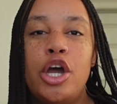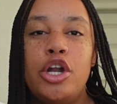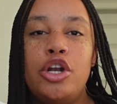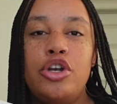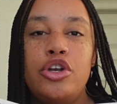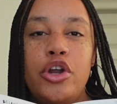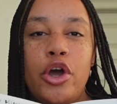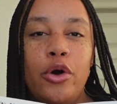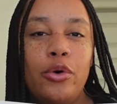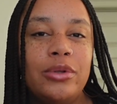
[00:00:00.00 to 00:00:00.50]

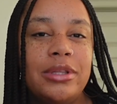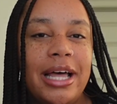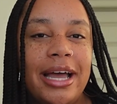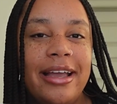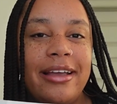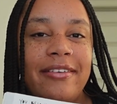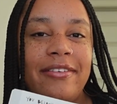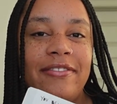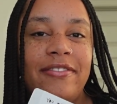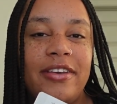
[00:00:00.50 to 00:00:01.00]

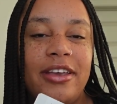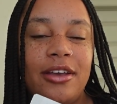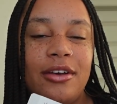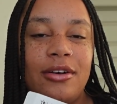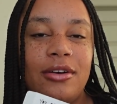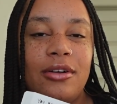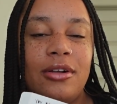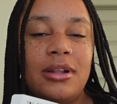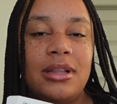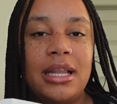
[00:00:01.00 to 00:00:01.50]
note-like
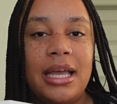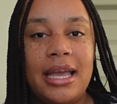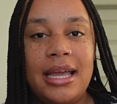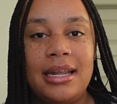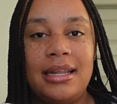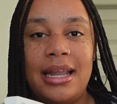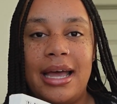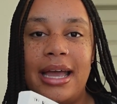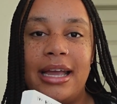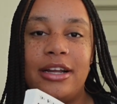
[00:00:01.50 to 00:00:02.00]
feel
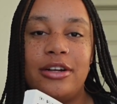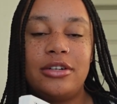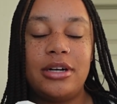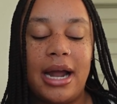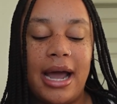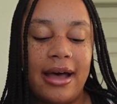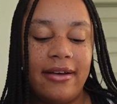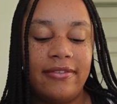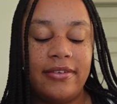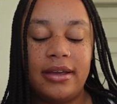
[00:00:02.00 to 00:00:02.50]
and like
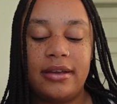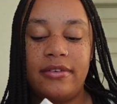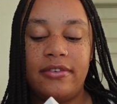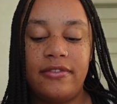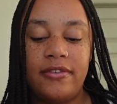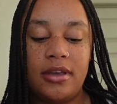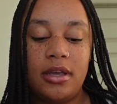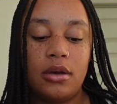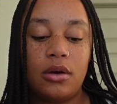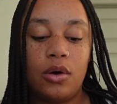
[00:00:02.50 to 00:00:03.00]
graphic
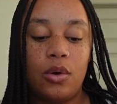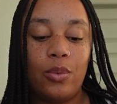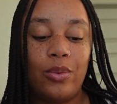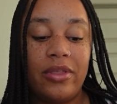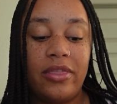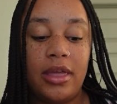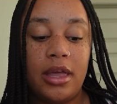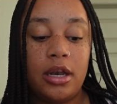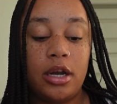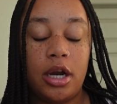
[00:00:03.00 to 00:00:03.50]
feel
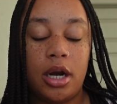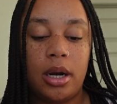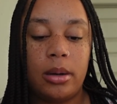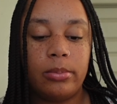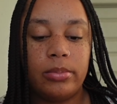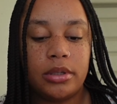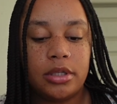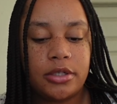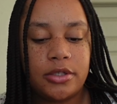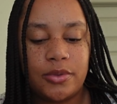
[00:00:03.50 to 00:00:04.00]
within her
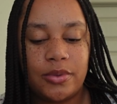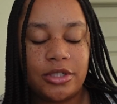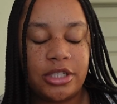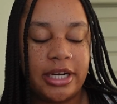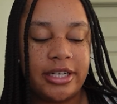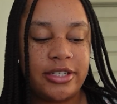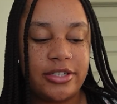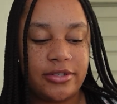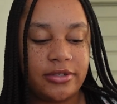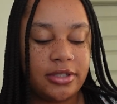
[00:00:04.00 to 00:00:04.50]
books, which I
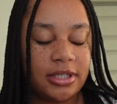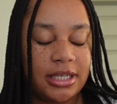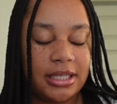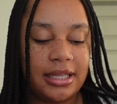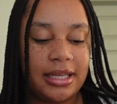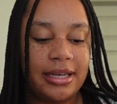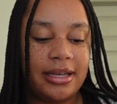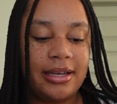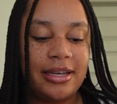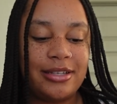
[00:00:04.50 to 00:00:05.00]
just really
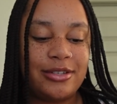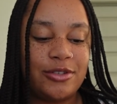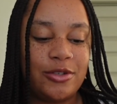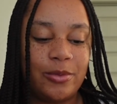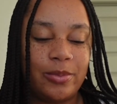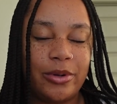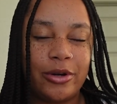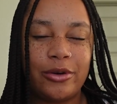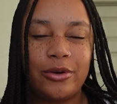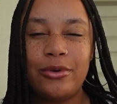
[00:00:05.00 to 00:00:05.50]
think is
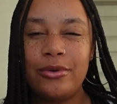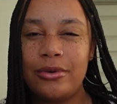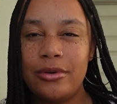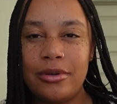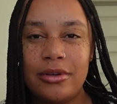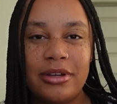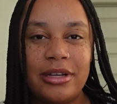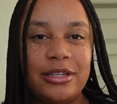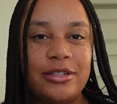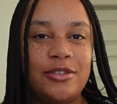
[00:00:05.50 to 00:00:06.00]
super
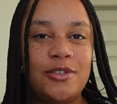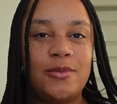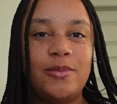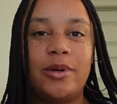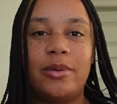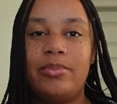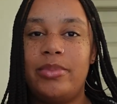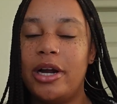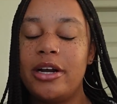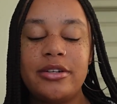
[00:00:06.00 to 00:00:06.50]
cool. It's super
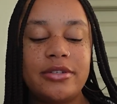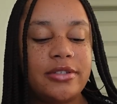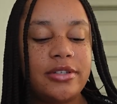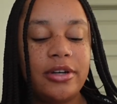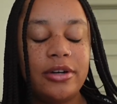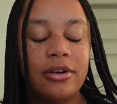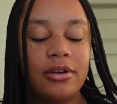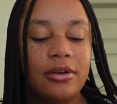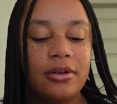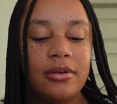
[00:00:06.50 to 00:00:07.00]

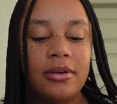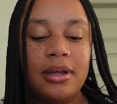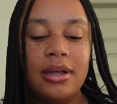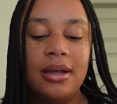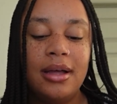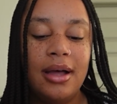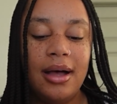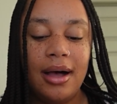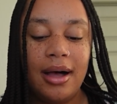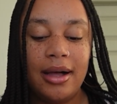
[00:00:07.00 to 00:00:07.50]
personal.
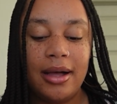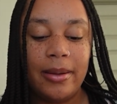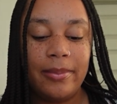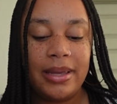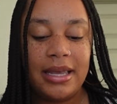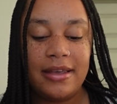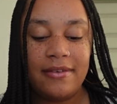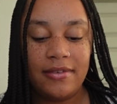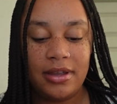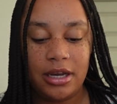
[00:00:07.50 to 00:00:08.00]

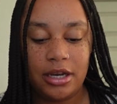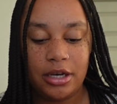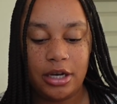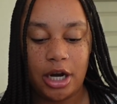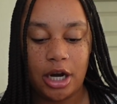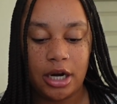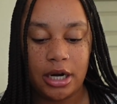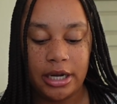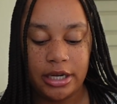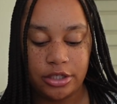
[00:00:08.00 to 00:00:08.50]
Even in
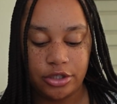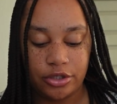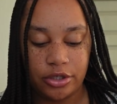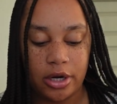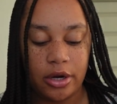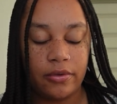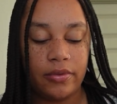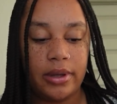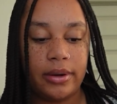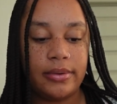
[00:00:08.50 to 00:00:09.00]
her
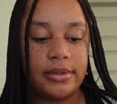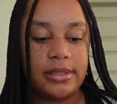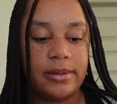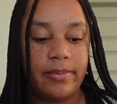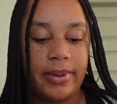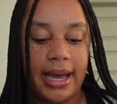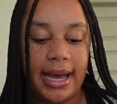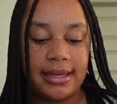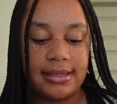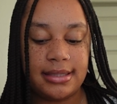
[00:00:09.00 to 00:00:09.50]
intro, there was a
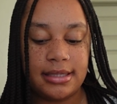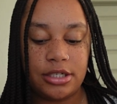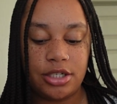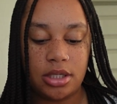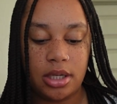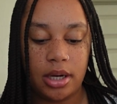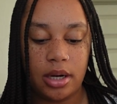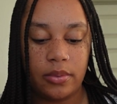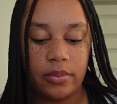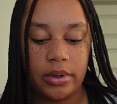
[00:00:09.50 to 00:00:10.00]
passage
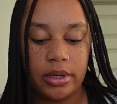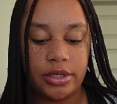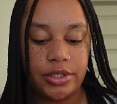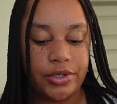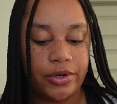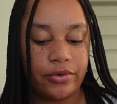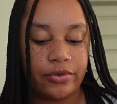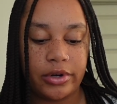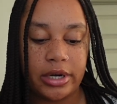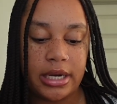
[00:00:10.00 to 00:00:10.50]
that I wanted
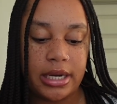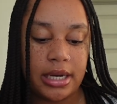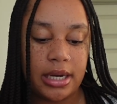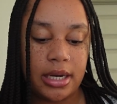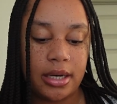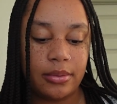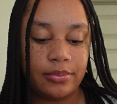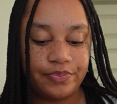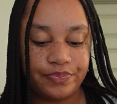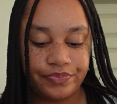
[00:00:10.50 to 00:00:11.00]
to
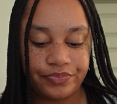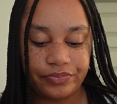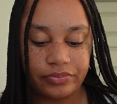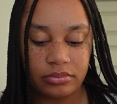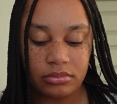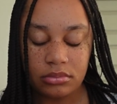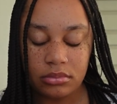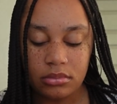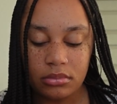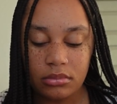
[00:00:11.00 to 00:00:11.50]
read
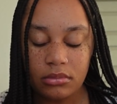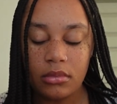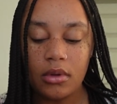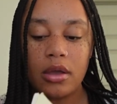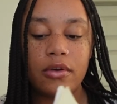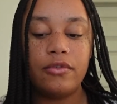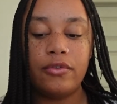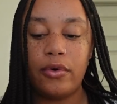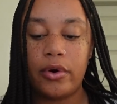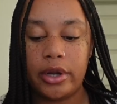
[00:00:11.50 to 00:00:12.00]

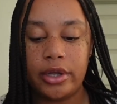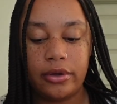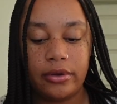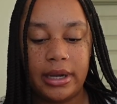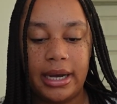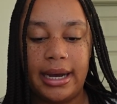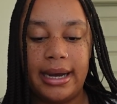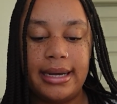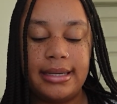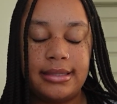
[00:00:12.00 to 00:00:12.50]
for you
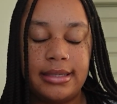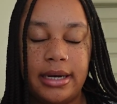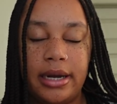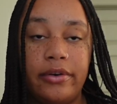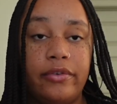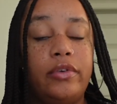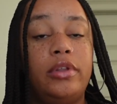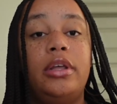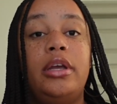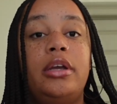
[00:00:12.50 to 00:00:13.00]
guys that I
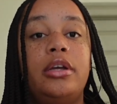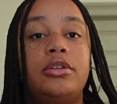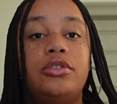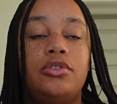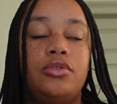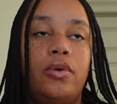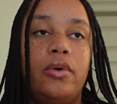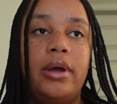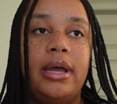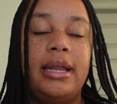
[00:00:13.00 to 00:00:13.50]
really
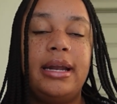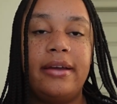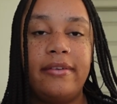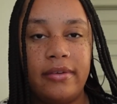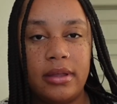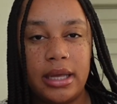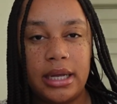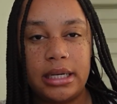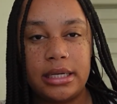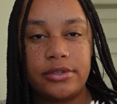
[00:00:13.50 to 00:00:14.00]
enjoy, and I
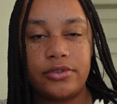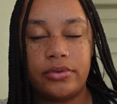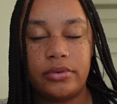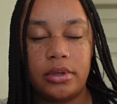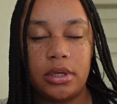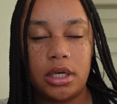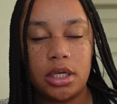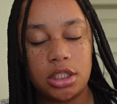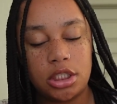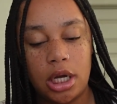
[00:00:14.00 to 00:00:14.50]
feel like does a
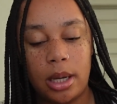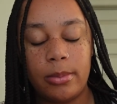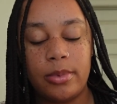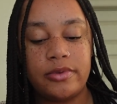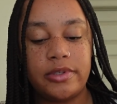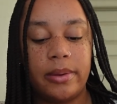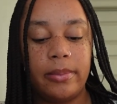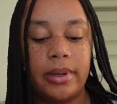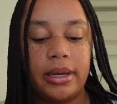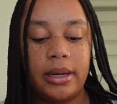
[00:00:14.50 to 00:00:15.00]
really good job of
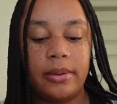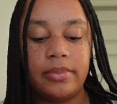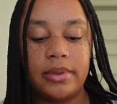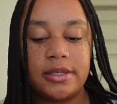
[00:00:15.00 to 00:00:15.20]
summing up